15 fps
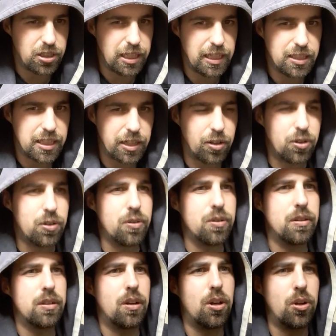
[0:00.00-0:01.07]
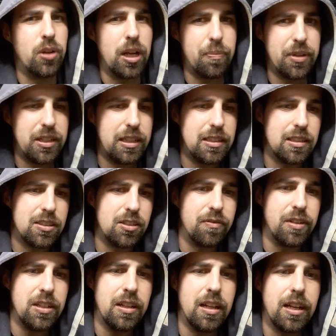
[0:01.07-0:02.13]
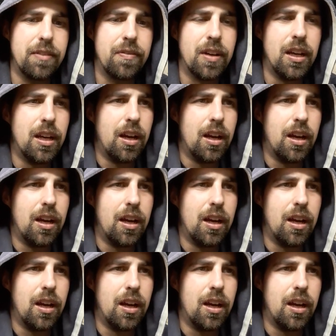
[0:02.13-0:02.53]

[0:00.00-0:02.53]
things can all happen in a civilian life.